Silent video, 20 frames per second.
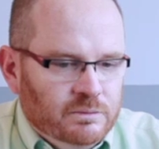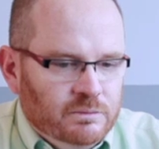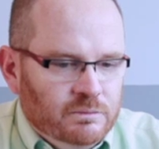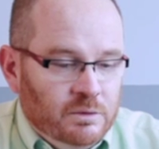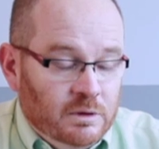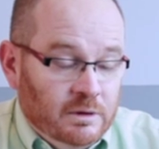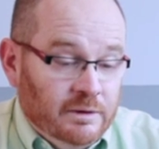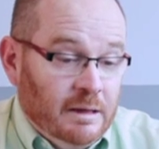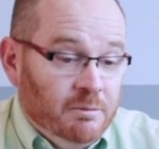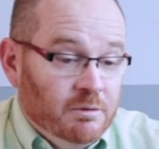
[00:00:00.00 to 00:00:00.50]

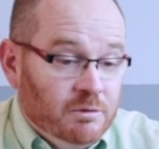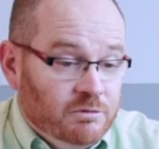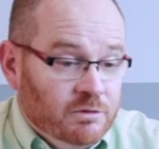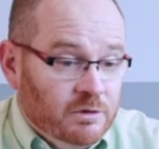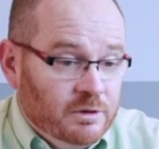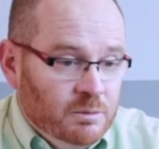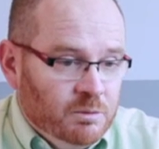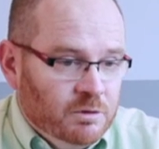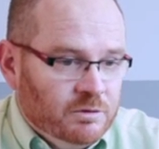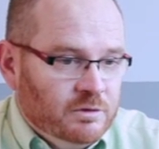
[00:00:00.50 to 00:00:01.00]
well, they would
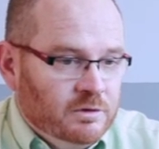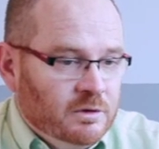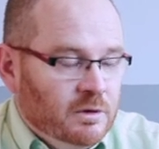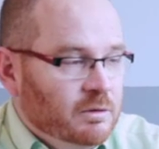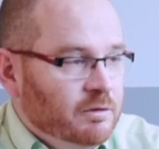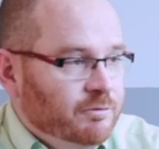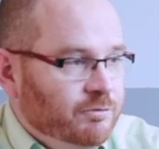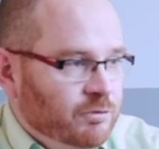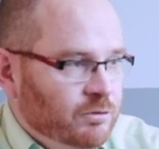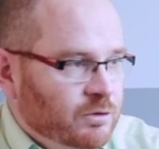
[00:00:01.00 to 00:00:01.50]
certainly want to know
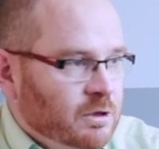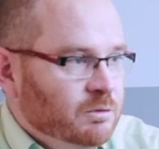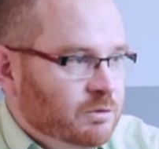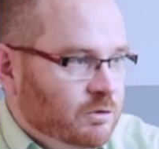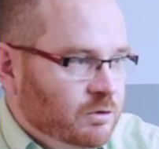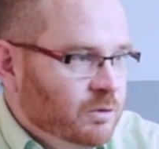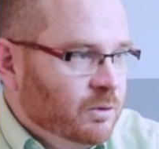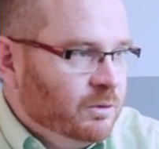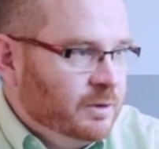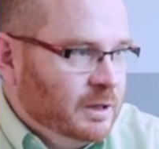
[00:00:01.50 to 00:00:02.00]
if you know what
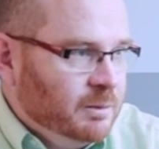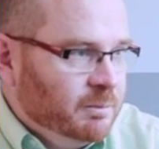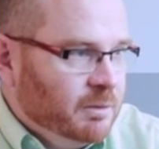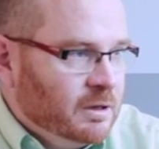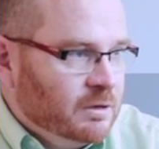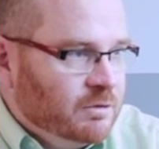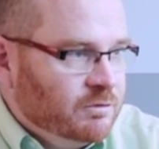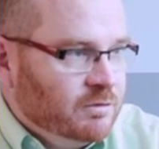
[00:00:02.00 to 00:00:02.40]
you're talking about.